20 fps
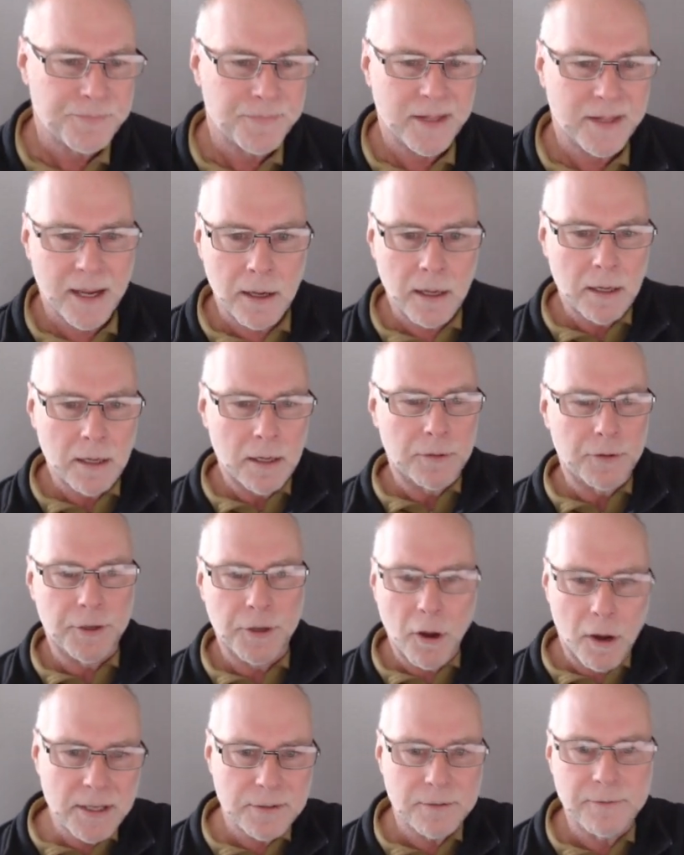Now, the
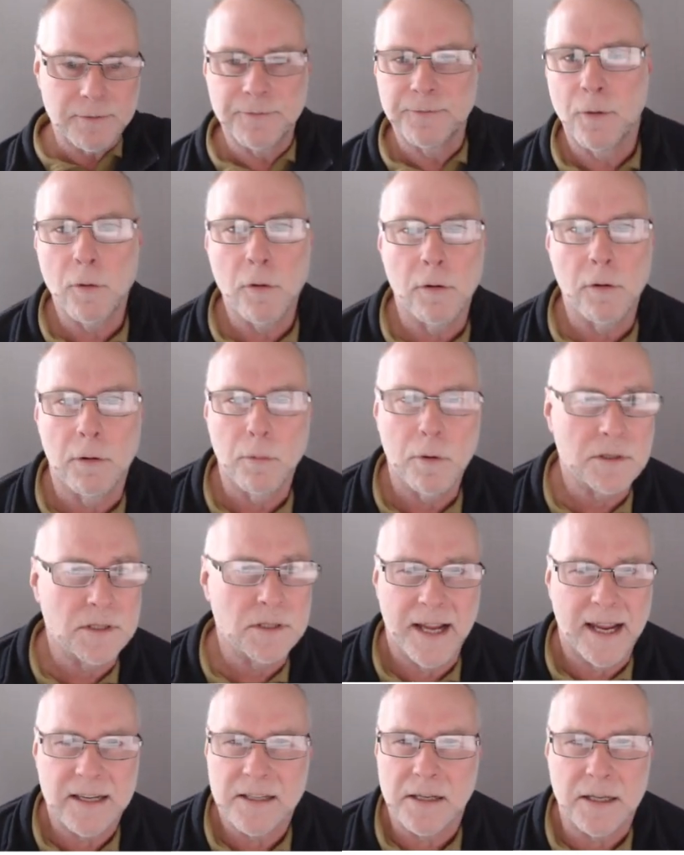924
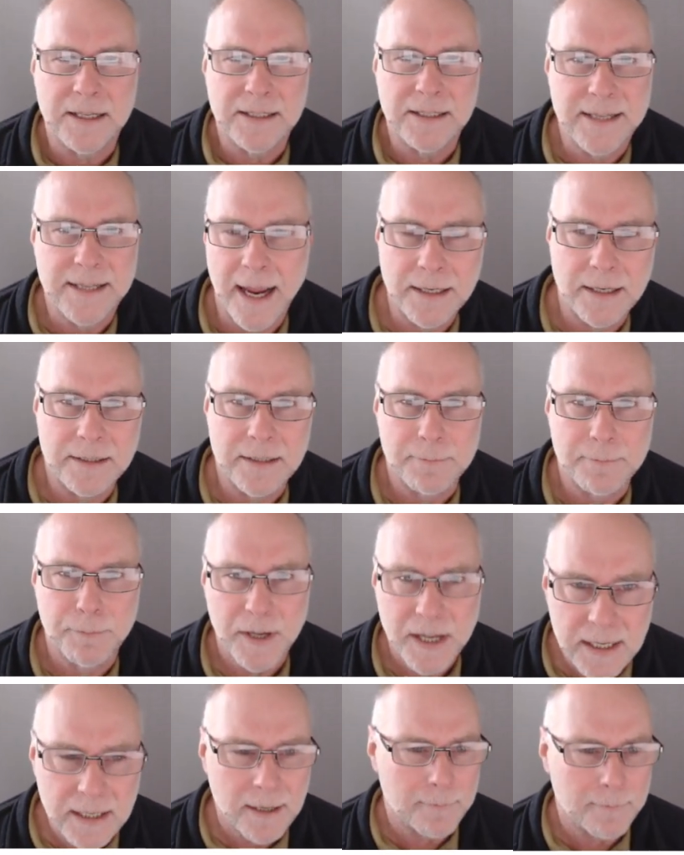wasn't actually intended to
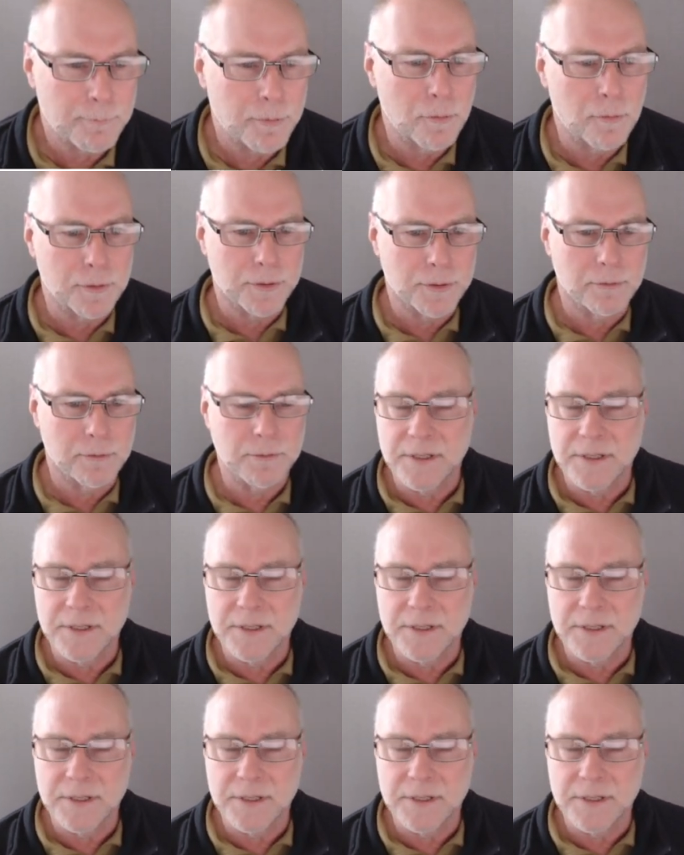be a Porsche,